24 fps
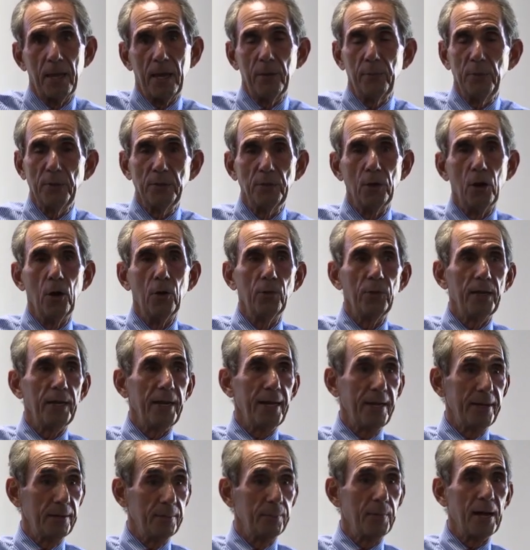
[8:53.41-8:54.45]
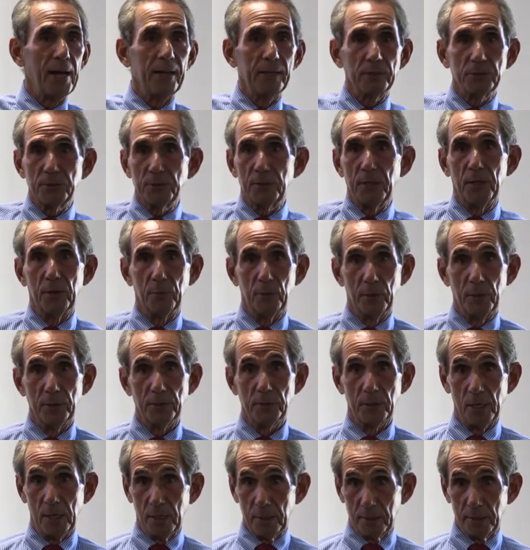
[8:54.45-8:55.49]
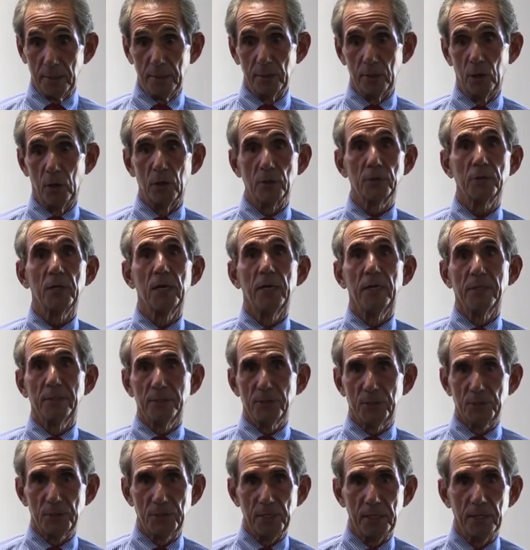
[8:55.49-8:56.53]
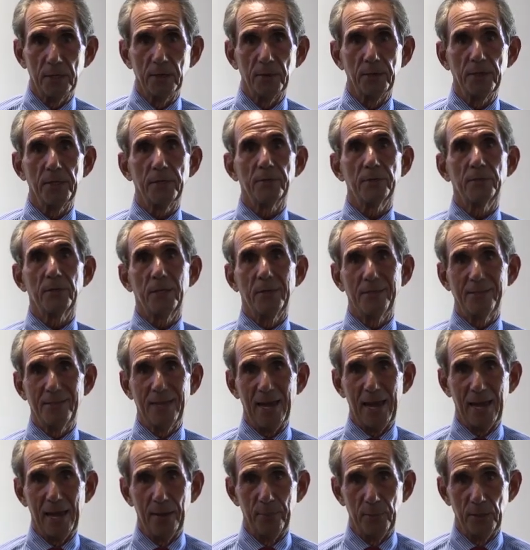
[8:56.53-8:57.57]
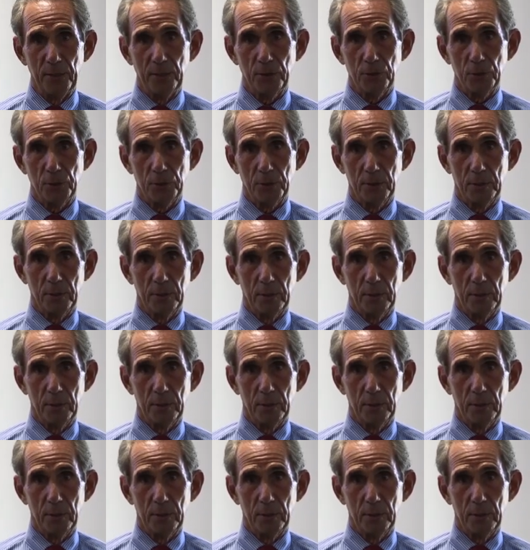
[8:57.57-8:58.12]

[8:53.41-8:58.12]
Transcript: And we know that anabolic steroids can cause serious damage